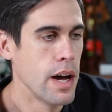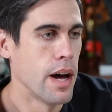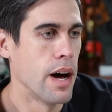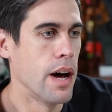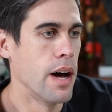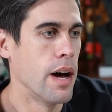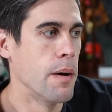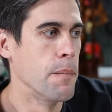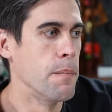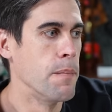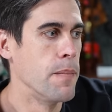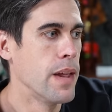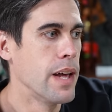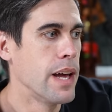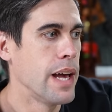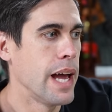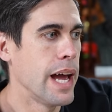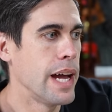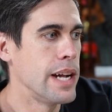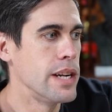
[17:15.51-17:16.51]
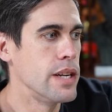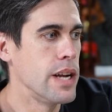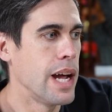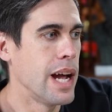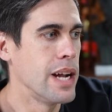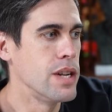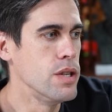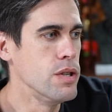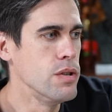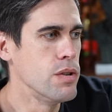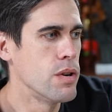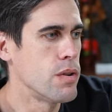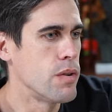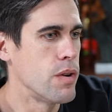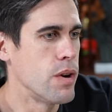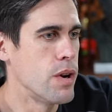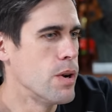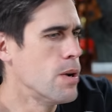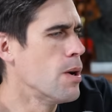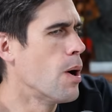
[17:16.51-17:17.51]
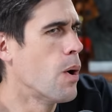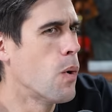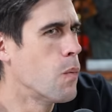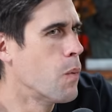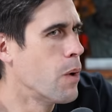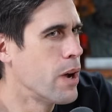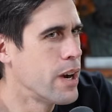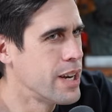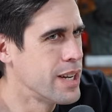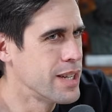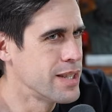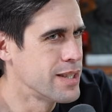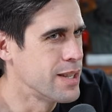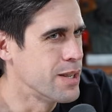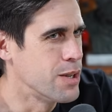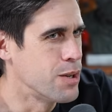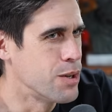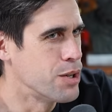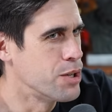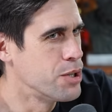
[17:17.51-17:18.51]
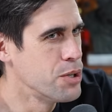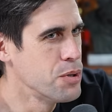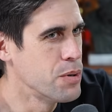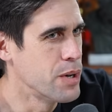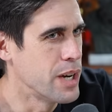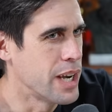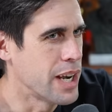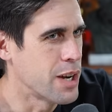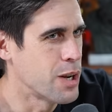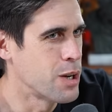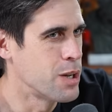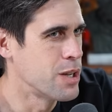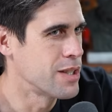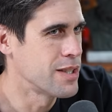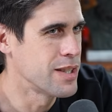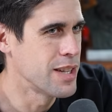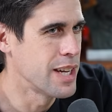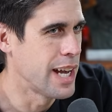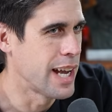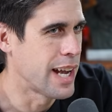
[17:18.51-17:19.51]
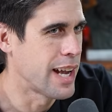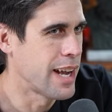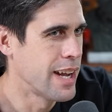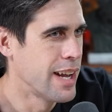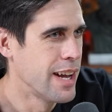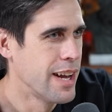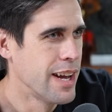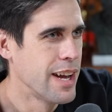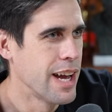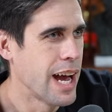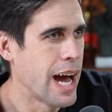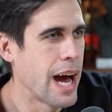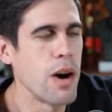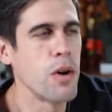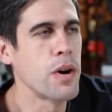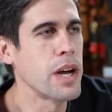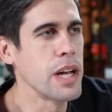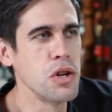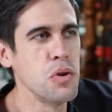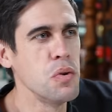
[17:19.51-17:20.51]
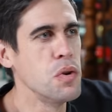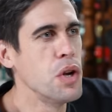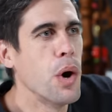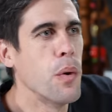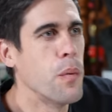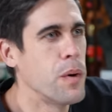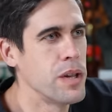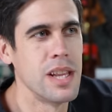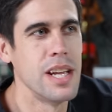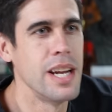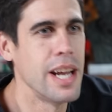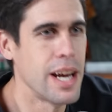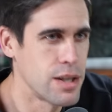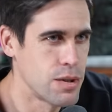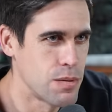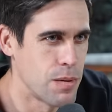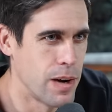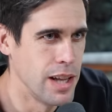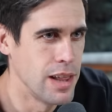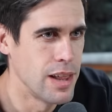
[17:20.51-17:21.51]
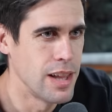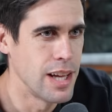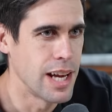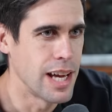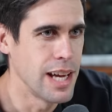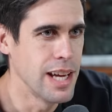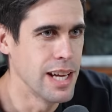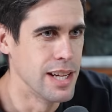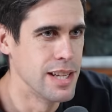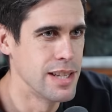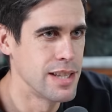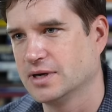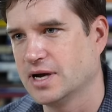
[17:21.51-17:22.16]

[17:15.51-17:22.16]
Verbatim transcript: um and and you don't know what it is that you're doing, you're just like how can you know what the next right thing is?